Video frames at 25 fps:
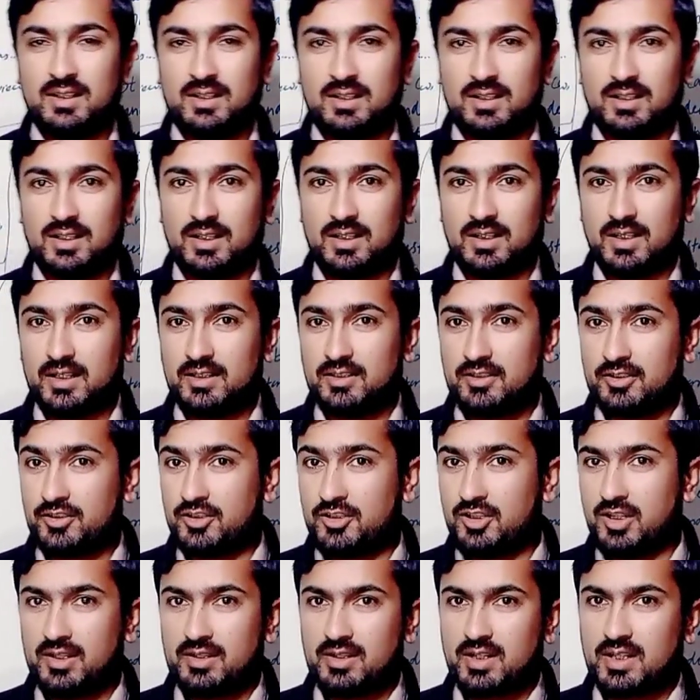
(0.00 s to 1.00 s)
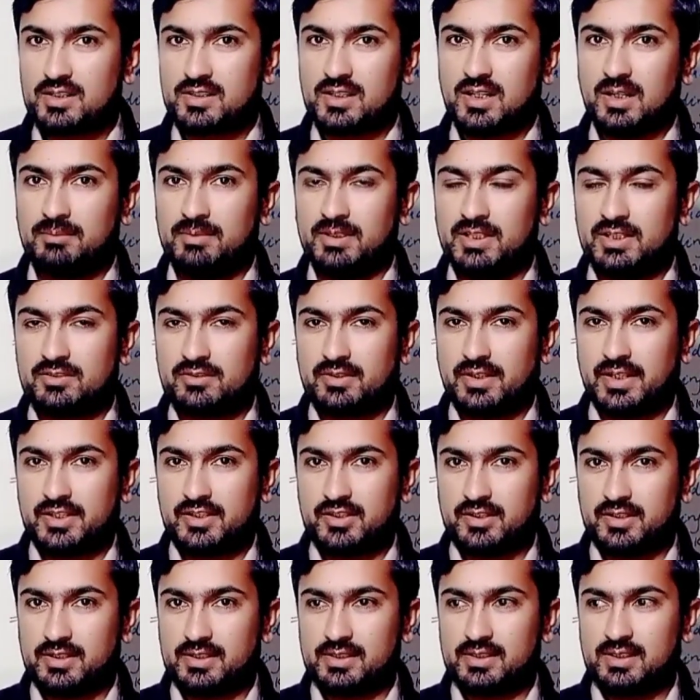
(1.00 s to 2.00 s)
other genres of
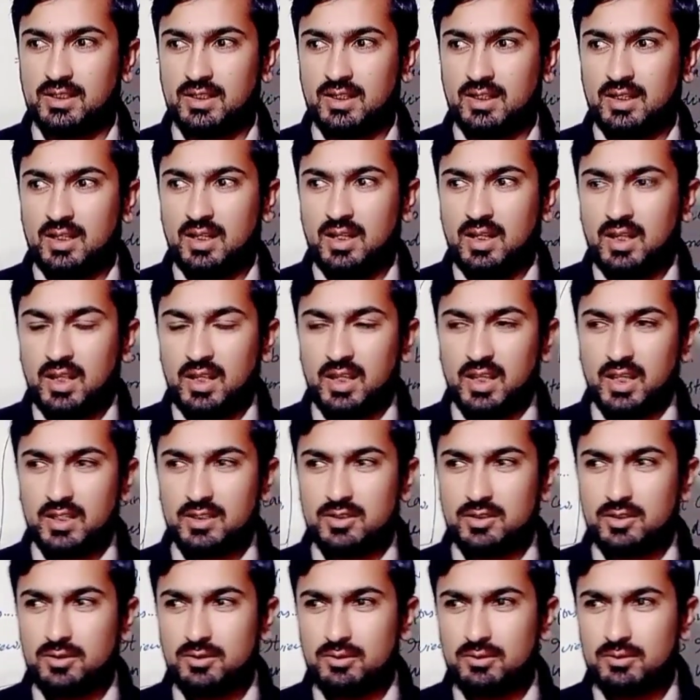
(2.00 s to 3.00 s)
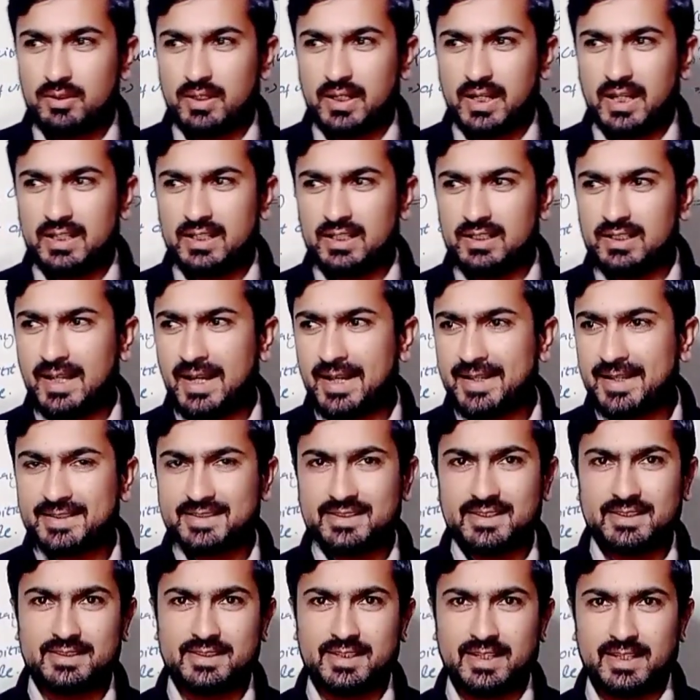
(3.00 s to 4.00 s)
literatures, and you analyze
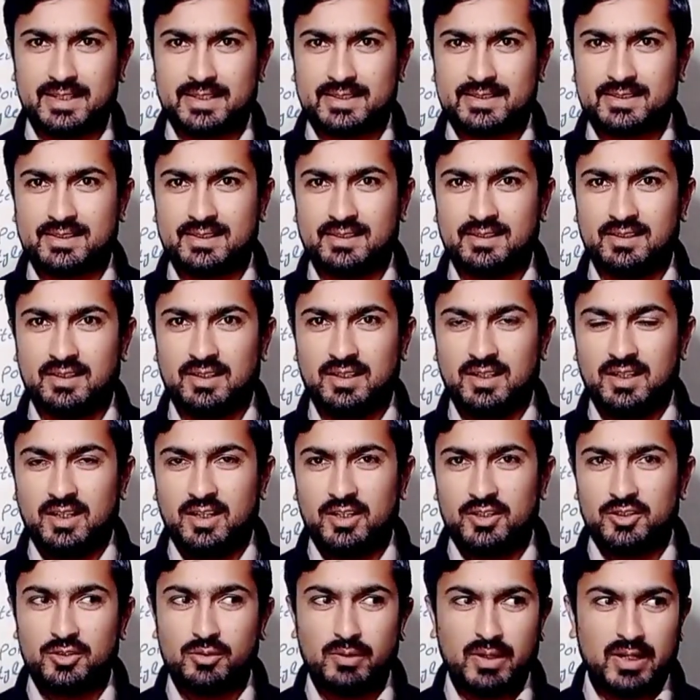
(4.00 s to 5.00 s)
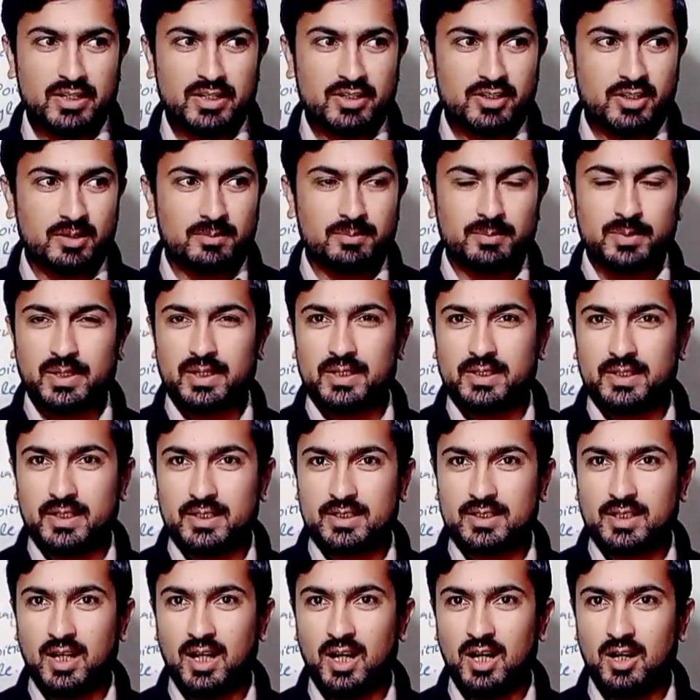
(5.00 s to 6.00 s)
the things. You interpret
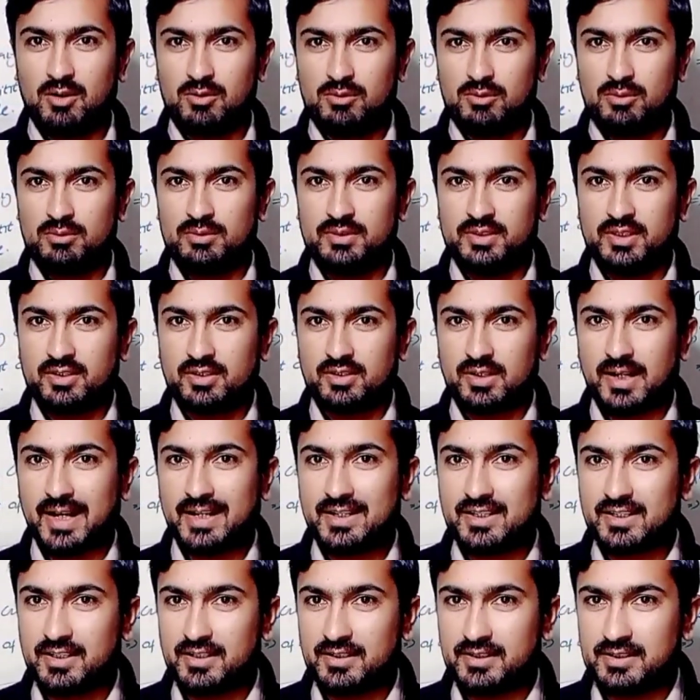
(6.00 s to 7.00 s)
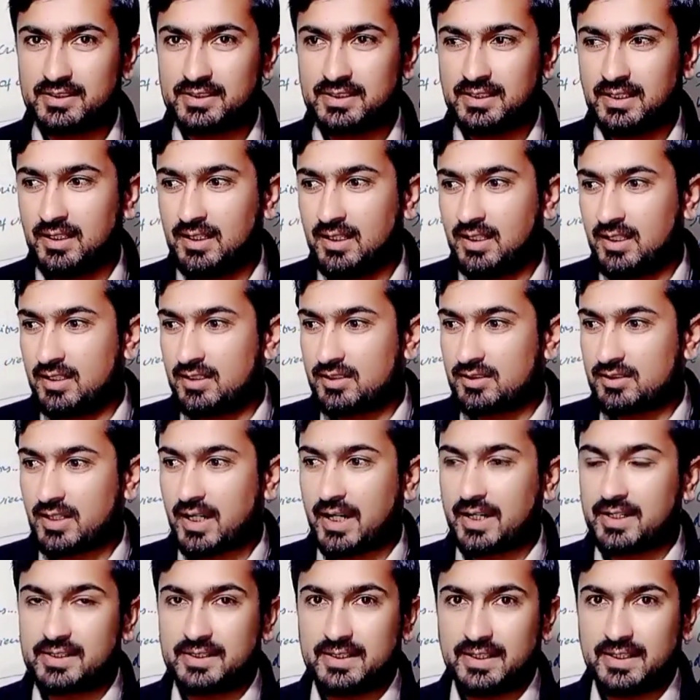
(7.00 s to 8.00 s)
that how the writers
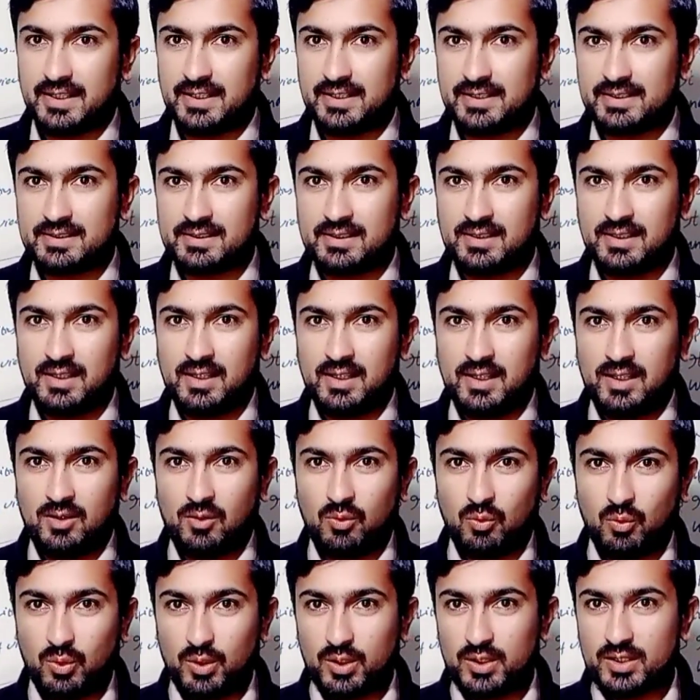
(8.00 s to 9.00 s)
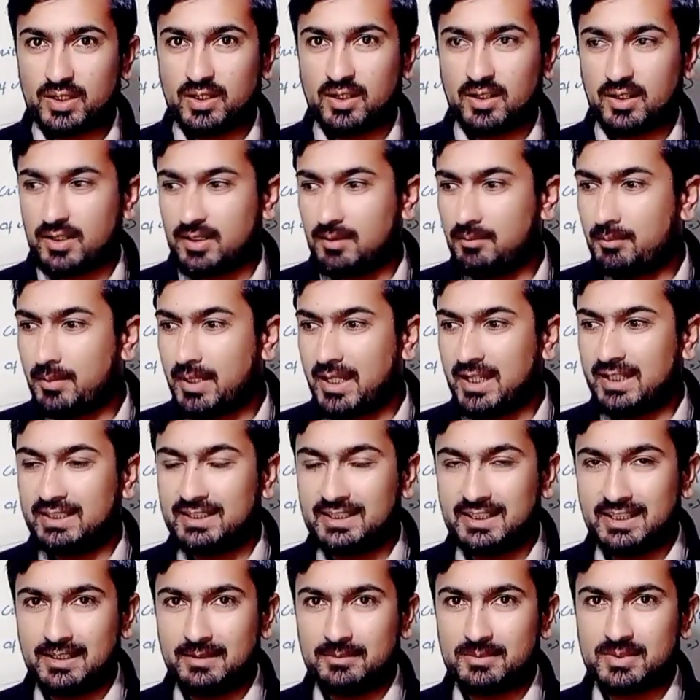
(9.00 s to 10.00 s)
write this, what are the main
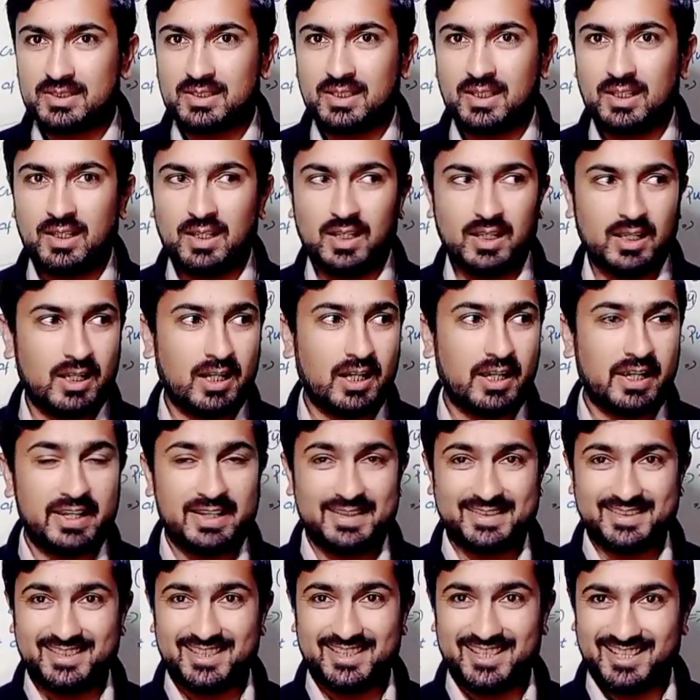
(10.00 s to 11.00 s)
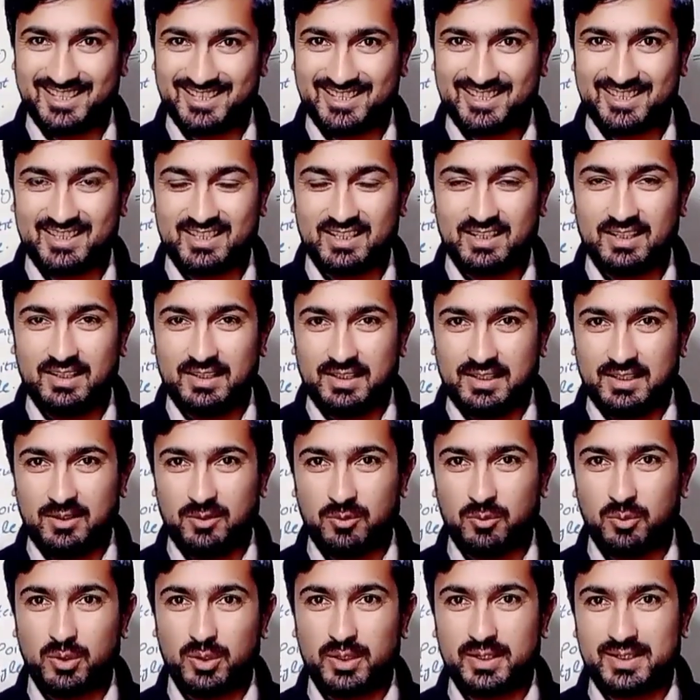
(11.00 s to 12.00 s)
themes, is this
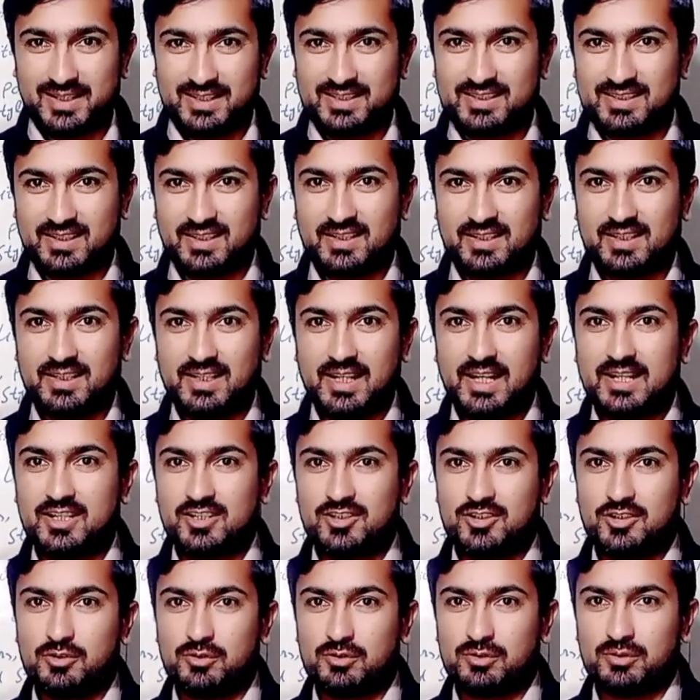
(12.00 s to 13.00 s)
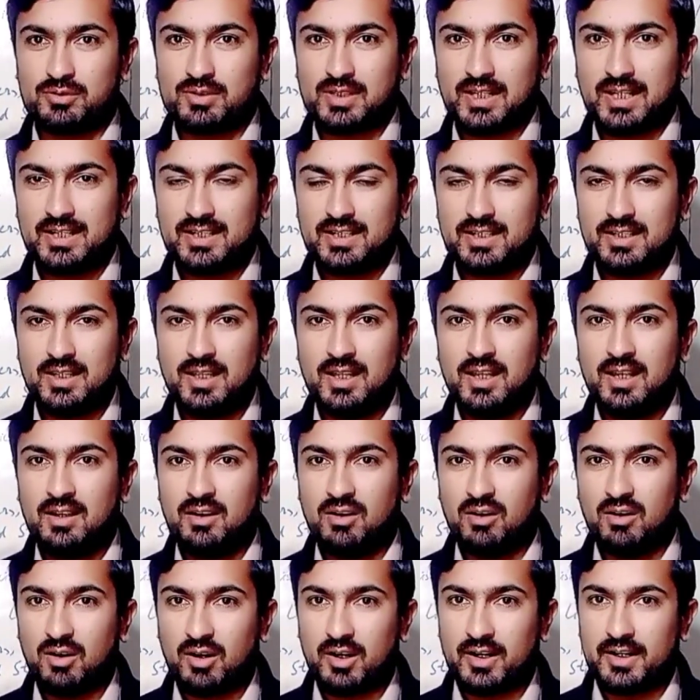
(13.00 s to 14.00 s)
work is related to society
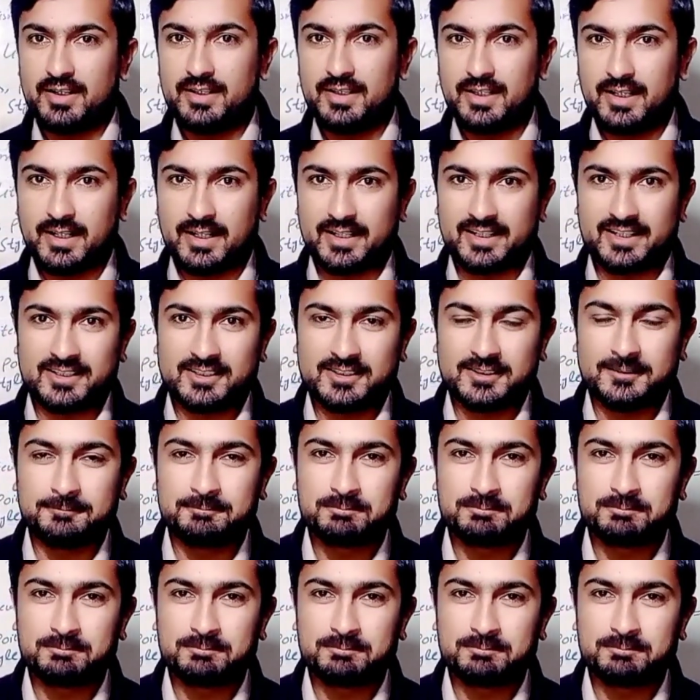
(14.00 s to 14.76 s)
or not.